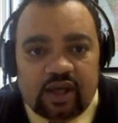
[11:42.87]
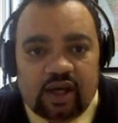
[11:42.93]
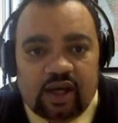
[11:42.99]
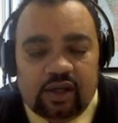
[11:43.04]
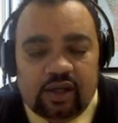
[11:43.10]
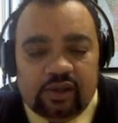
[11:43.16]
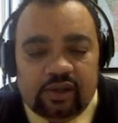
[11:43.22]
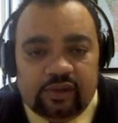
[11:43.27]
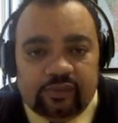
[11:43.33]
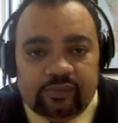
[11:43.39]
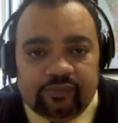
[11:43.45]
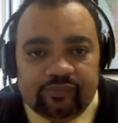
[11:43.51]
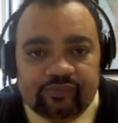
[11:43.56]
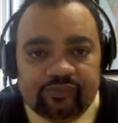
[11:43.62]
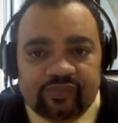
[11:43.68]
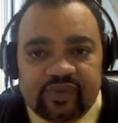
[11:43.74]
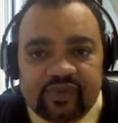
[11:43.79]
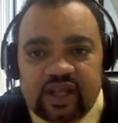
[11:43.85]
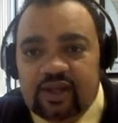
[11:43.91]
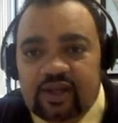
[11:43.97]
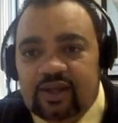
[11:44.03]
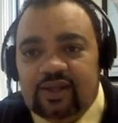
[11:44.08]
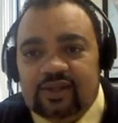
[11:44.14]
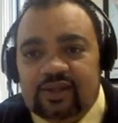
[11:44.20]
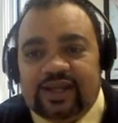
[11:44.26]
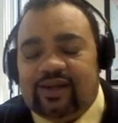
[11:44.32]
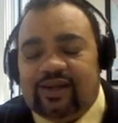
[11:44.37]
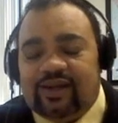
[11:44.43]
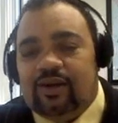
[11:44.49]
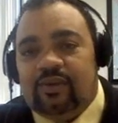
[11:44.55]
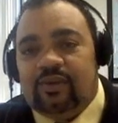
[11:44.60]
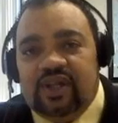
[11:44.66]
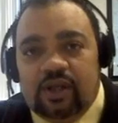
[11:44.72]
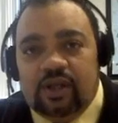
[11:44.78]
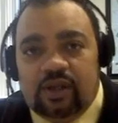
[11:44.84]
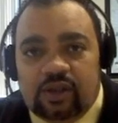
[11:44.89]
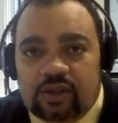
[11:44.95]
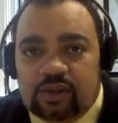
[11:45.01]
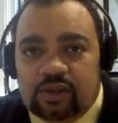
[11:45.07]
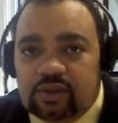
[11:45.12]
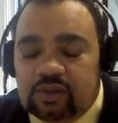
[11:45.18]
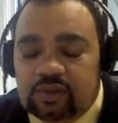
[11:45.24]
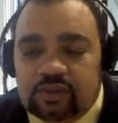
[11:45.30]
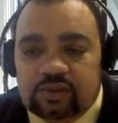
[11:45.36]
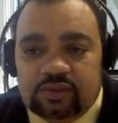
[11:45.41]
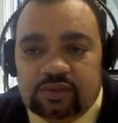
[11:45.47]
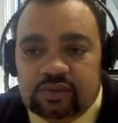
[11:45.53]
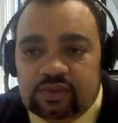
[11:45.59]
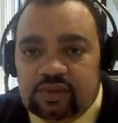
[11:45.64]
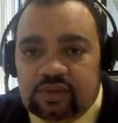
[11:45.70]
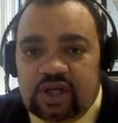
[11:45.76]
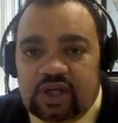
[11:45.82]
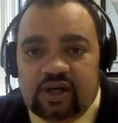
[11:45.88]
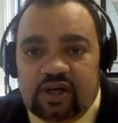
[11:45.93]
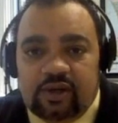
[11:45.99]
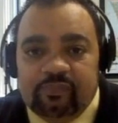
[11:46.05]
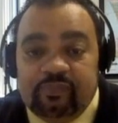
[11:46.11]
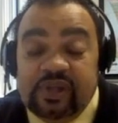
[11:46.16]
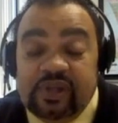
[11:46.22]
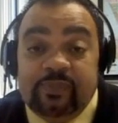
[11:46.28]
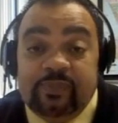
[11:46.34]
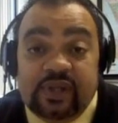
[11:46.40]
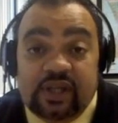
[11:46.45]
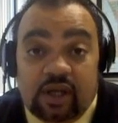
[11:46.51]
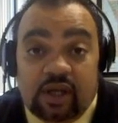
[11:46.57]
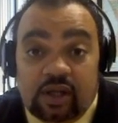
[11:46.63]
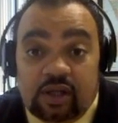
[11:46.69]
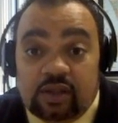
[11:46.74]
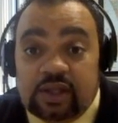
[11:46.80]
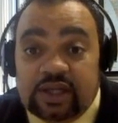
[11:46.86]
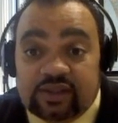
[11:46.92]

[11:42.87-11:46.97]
um, like REO, BPO.